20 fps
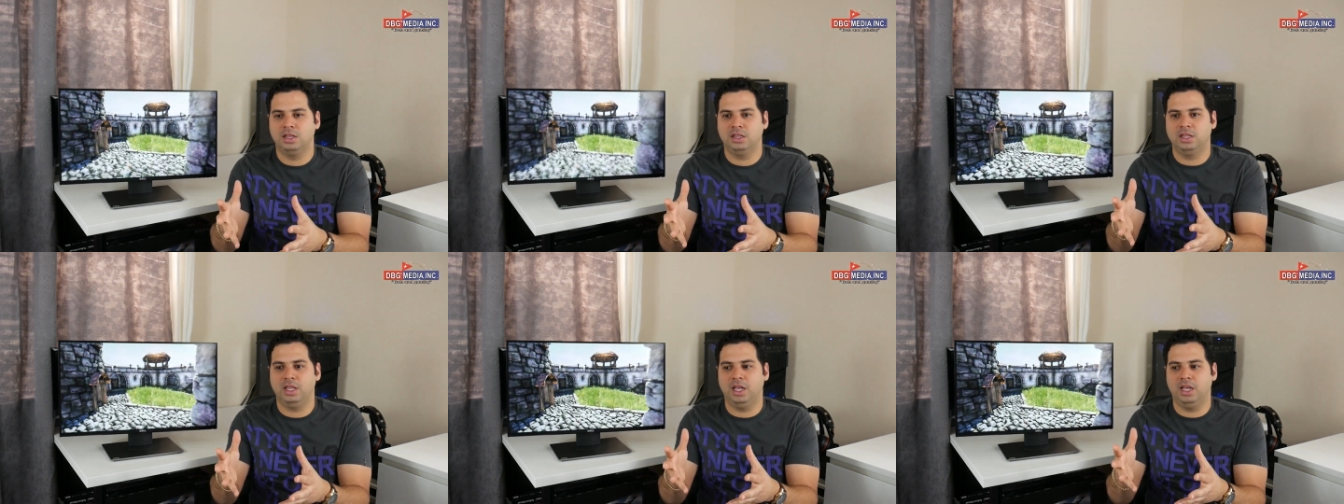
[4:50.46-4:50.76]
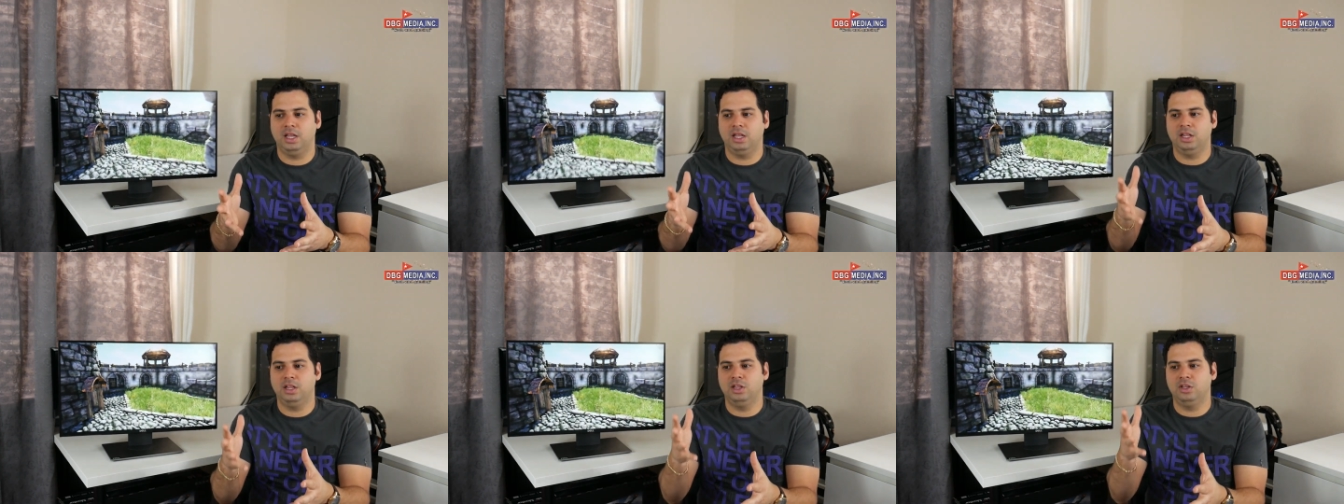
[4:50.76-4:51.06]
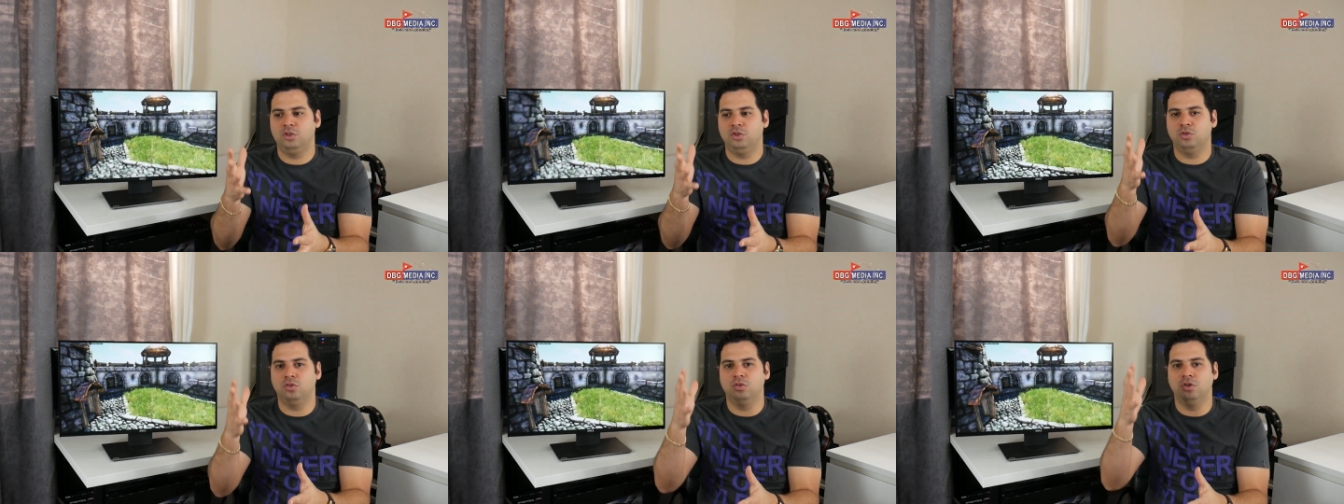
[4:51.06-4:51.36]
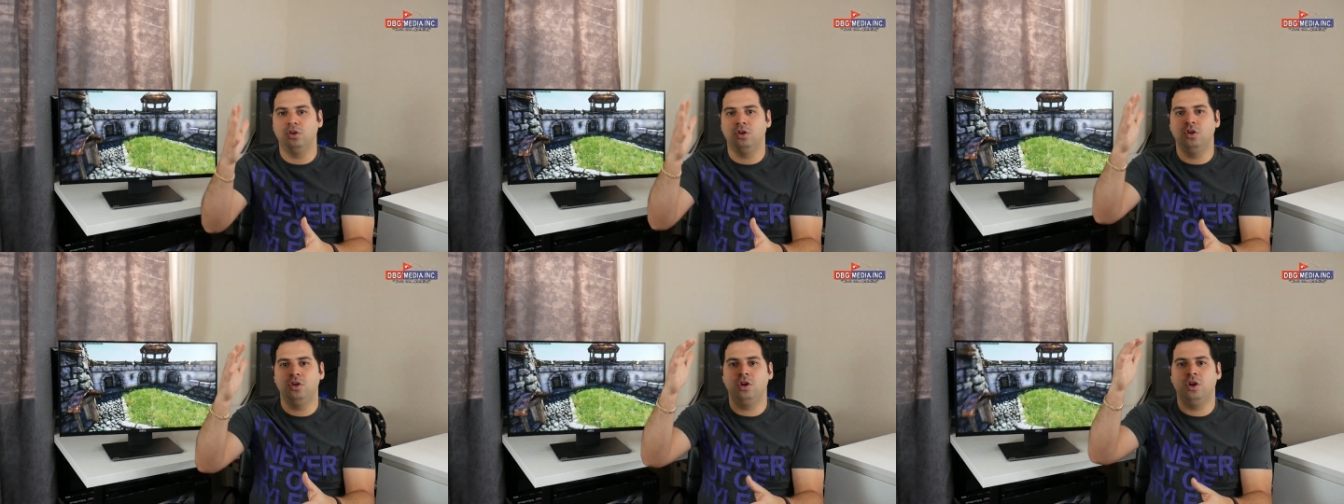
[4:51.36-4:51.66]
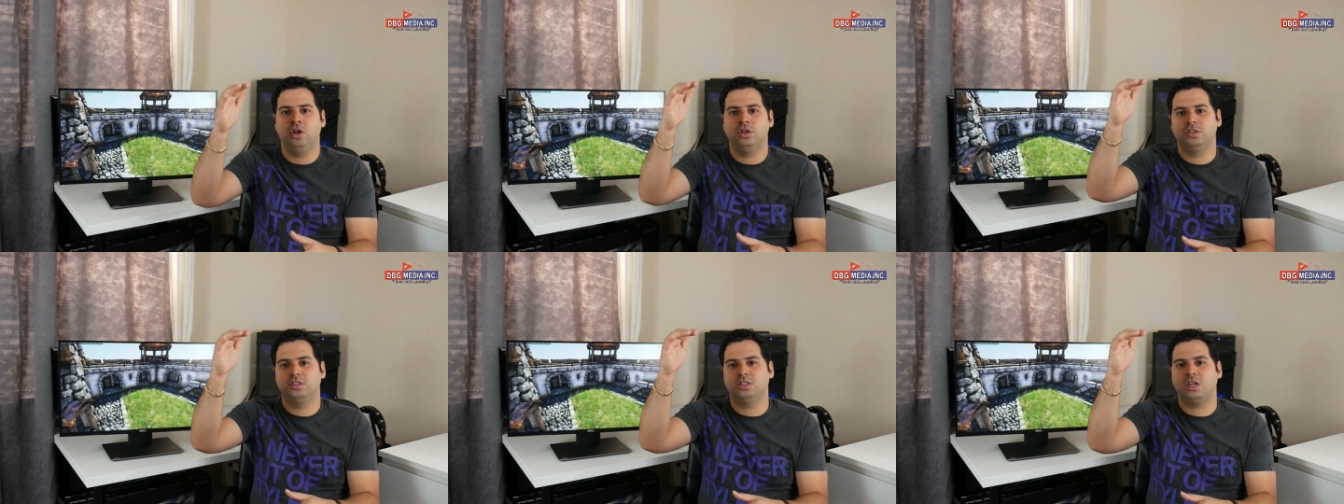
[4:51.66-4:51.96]
then you
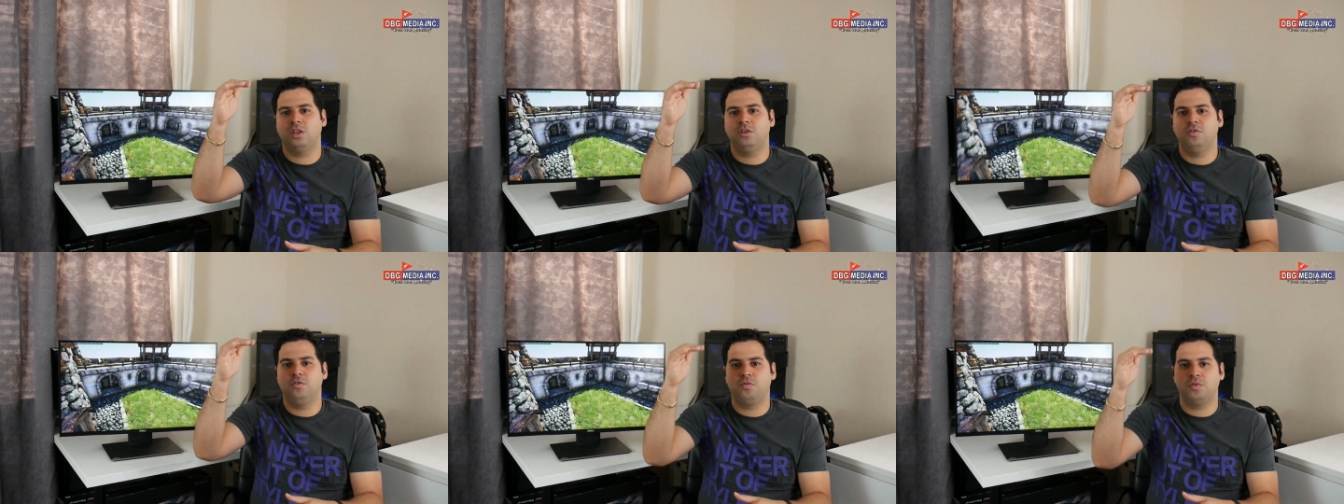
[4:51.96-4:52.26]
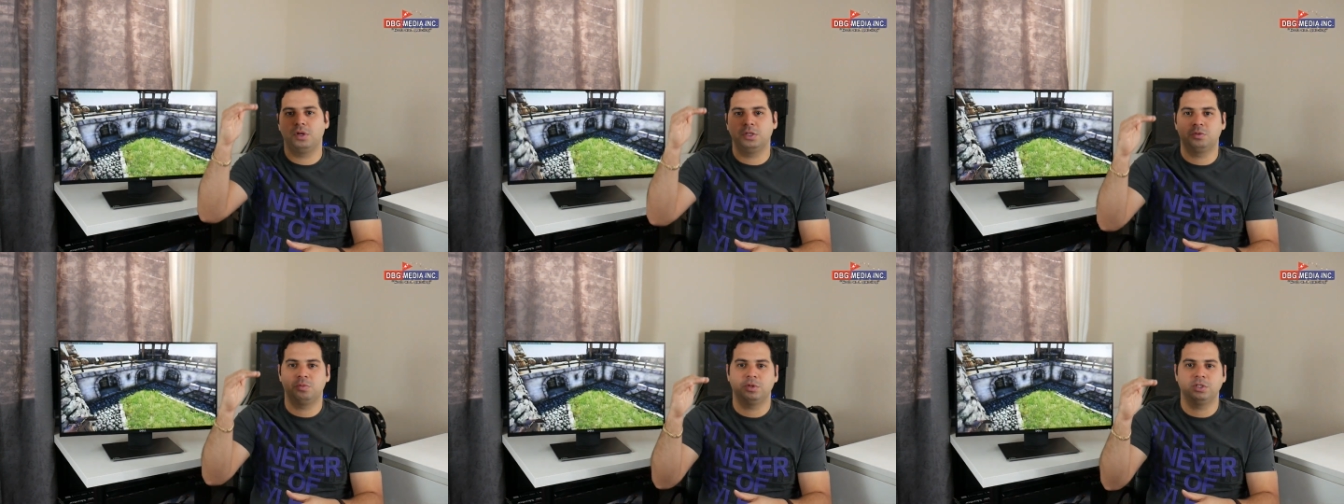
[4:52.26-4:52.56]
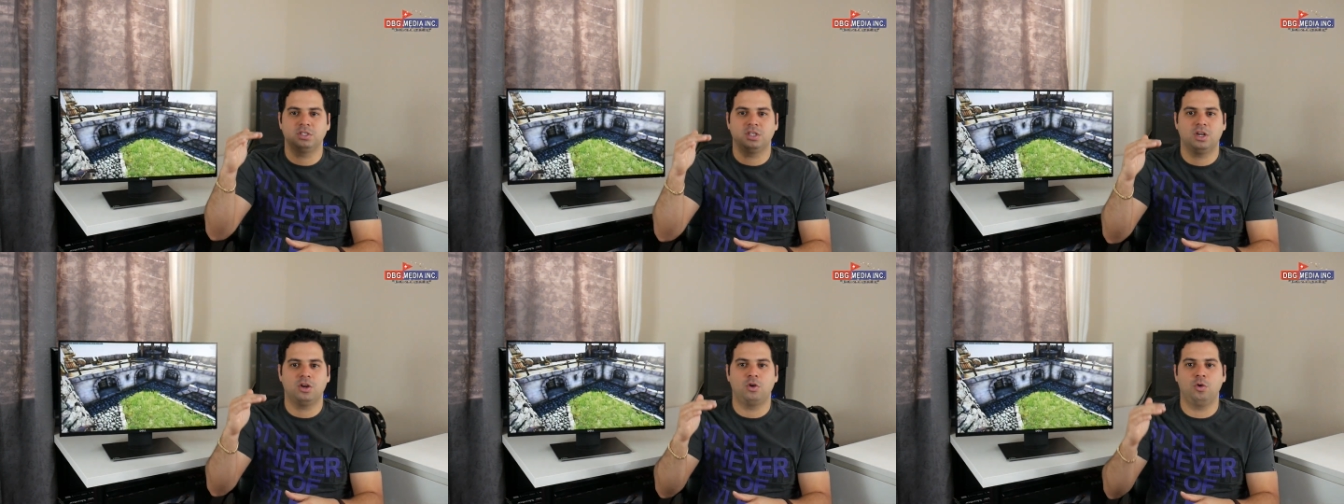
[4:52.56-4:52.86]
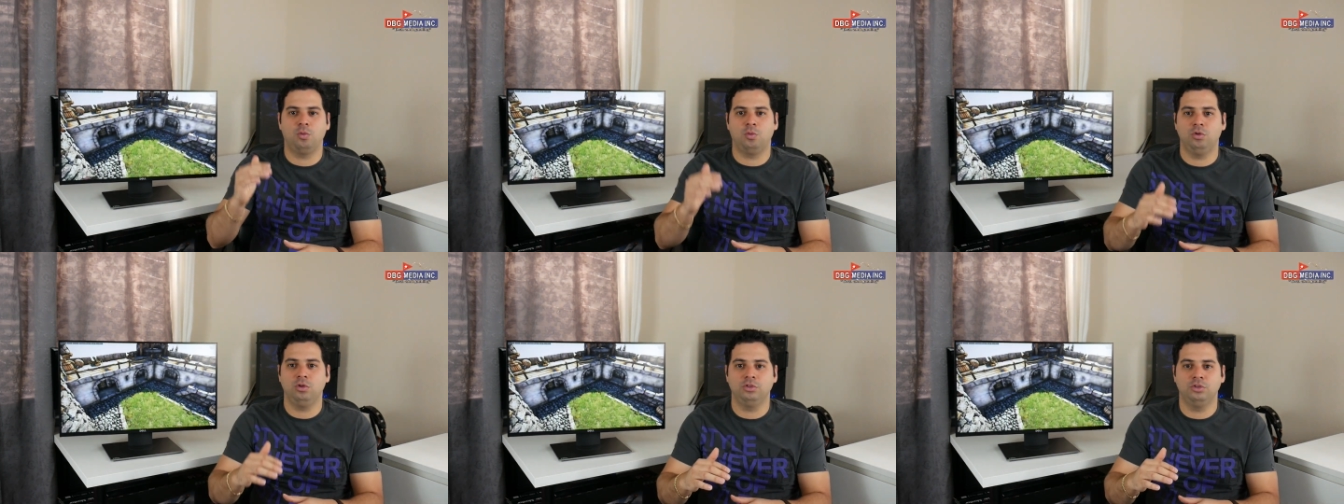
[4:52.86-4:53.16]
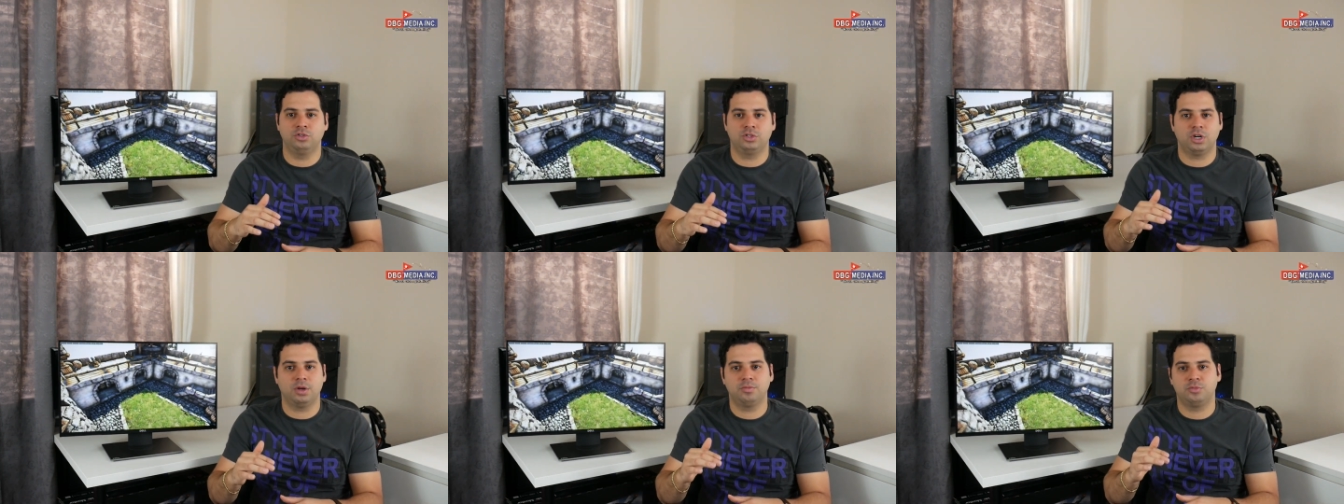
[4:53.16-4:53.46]
notice that your frames per second
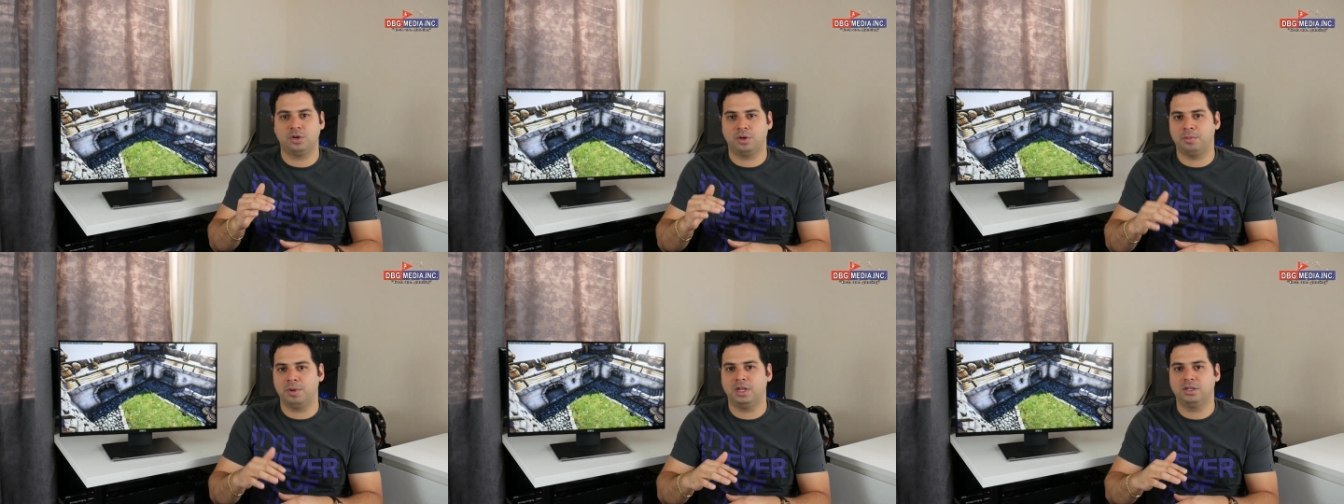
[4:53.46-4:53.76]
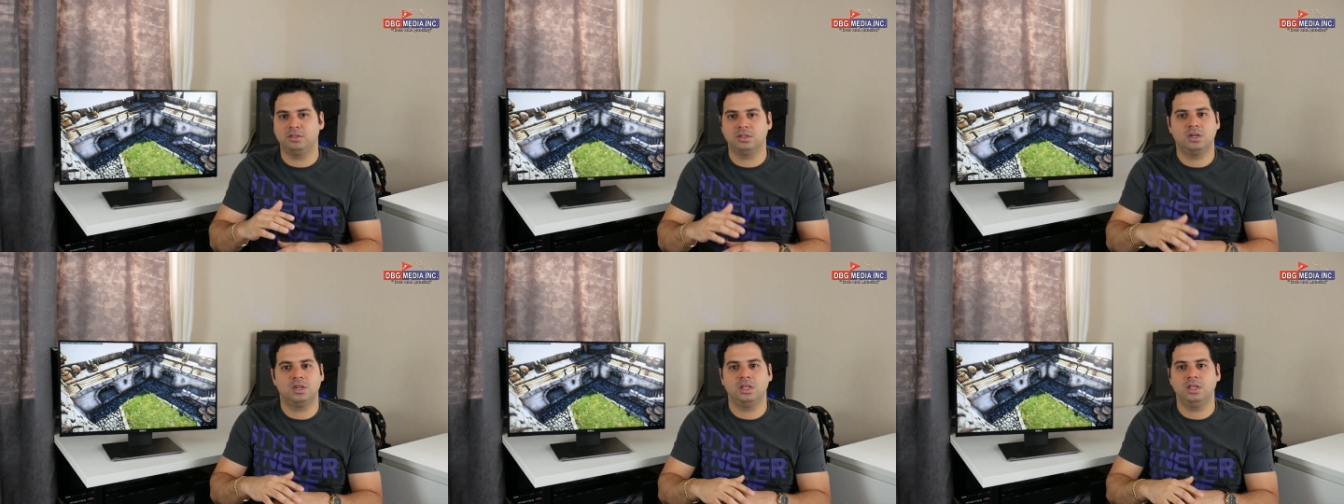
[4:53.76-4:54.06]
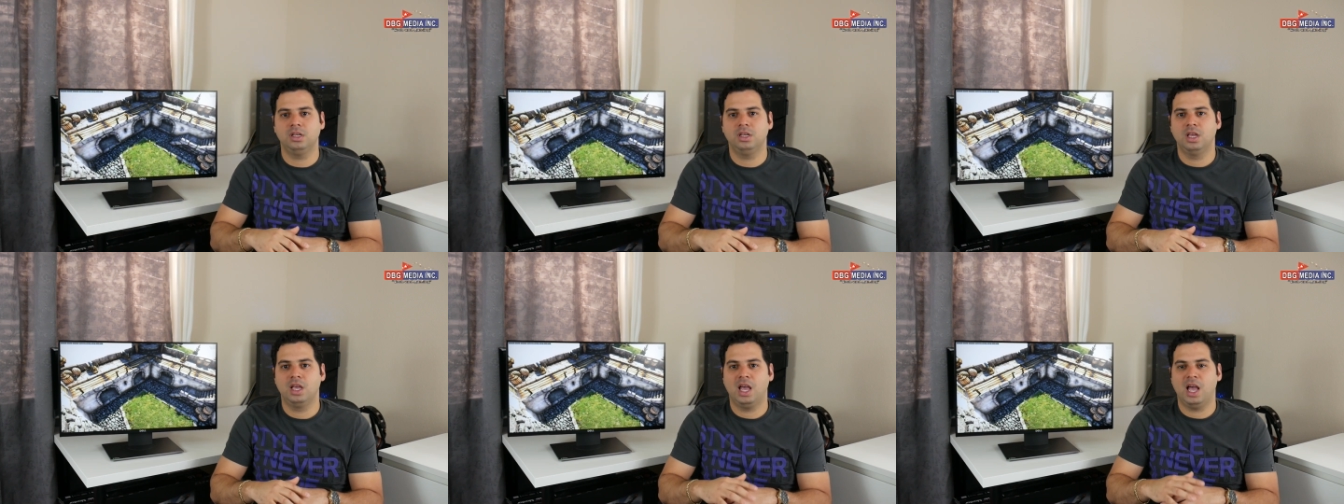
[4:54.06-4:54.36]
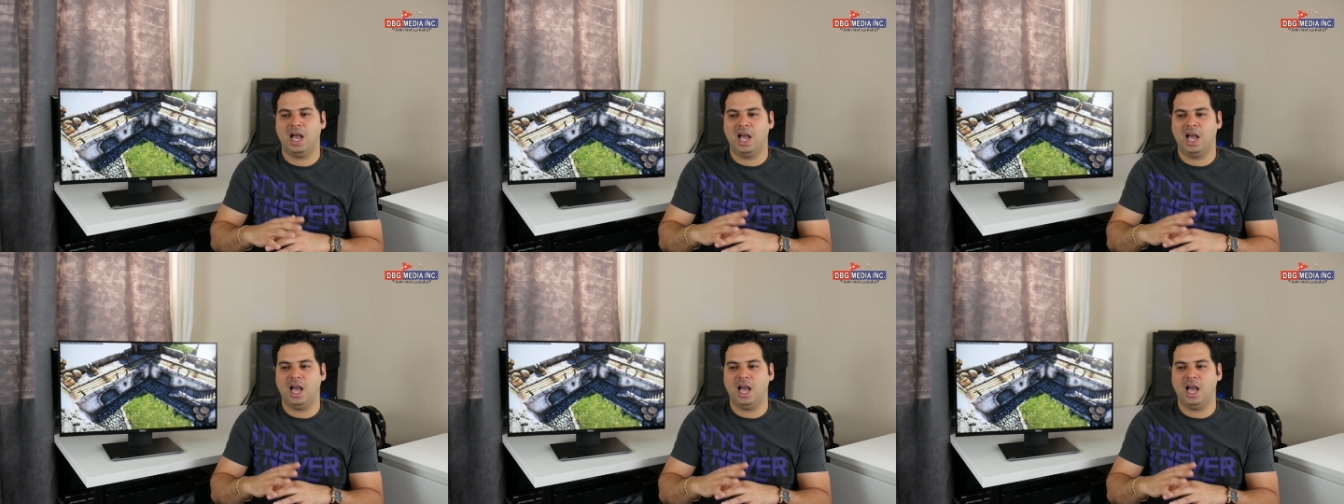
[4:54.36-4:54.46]
will drop dramatically